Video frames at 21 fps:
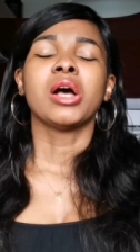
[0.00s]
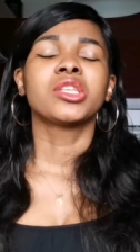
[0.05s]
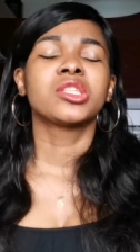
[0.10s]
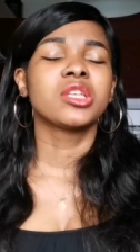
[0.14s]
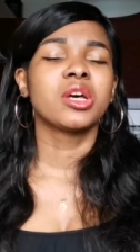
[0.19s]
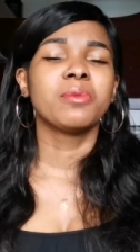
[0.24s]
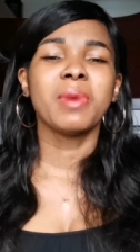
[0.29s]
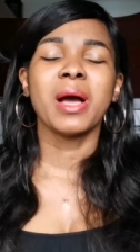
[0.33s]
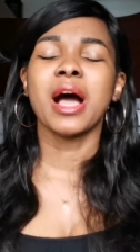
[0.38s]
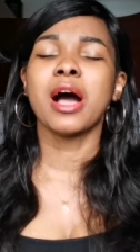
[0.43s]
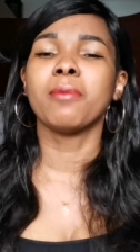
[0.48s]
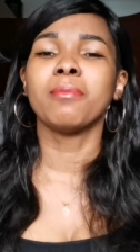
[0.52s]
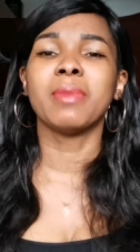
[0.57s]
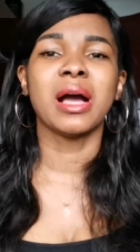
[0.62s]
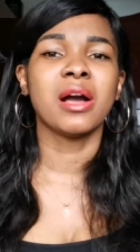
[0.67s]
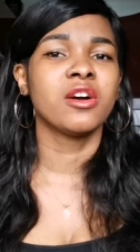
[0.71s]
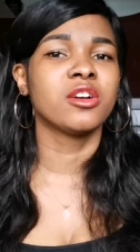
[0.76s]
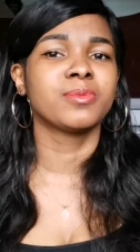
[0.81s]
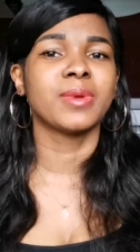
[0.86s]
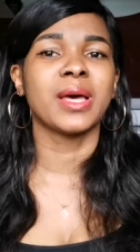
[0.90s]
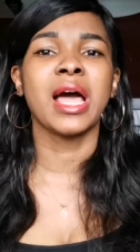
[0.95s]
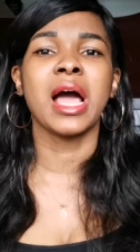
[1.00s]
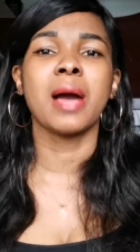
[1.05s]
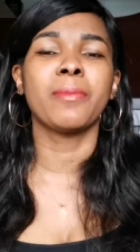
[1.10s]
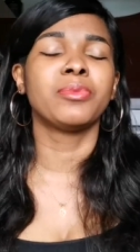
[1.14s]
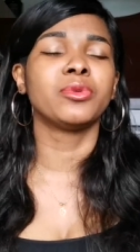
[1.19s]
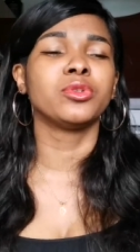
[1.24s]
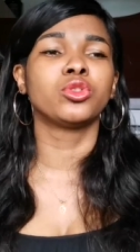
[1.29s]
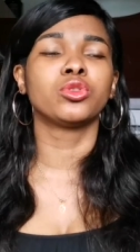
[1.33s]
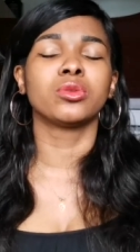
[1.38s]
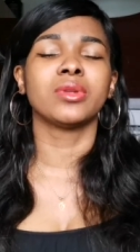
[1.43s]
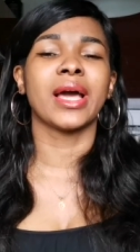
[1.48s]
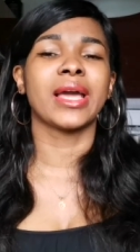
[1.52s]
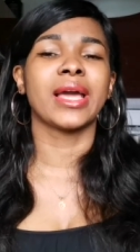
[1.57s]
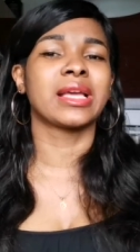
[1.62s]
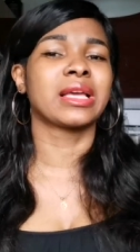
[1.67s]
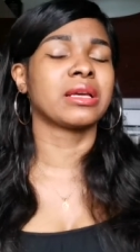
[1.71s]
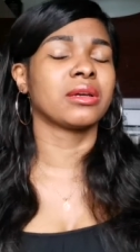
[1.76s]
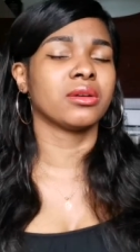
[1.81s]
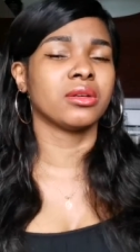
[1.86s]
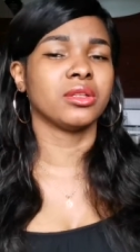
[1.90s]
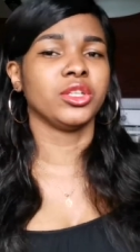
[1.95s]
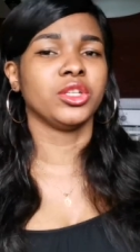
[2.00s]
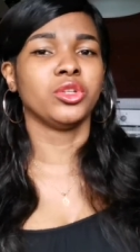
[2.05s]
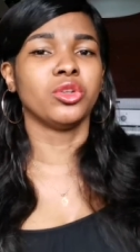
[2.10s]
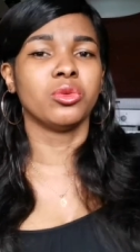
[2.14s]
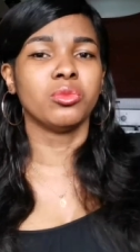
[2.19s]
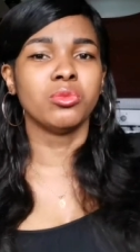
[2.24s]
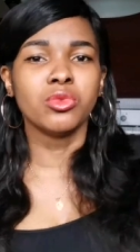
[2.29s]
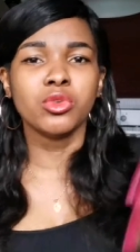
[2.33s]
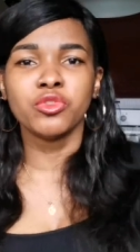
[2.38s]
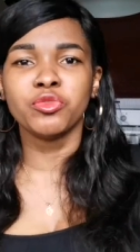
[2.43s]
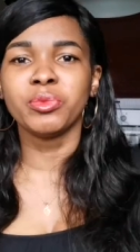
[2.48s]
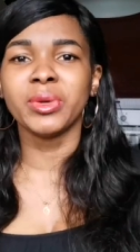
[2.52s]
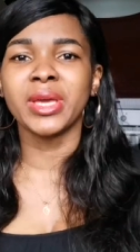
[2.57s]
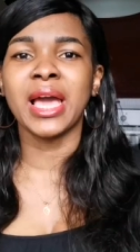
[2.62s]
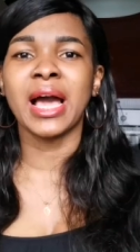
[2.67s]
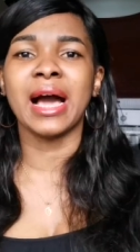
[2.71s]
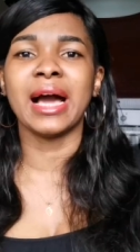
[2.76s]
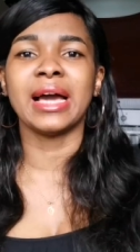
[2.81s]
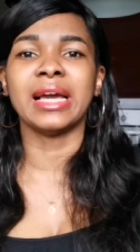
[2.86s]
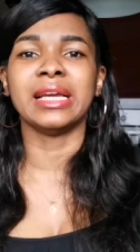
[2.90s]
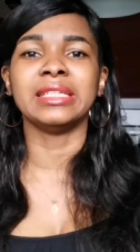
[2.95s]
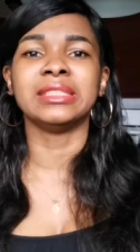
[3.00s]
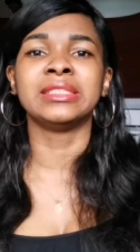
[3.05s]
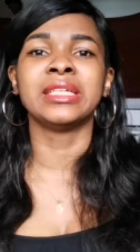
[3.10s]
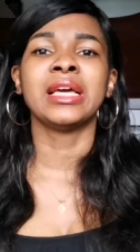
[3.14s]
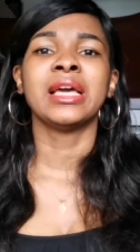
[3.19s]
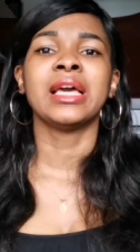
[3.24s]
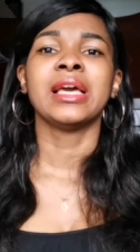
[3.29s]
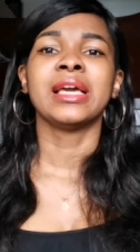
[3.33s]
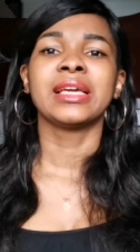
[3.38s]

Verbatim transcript: somehow my husband happened to like you know move behind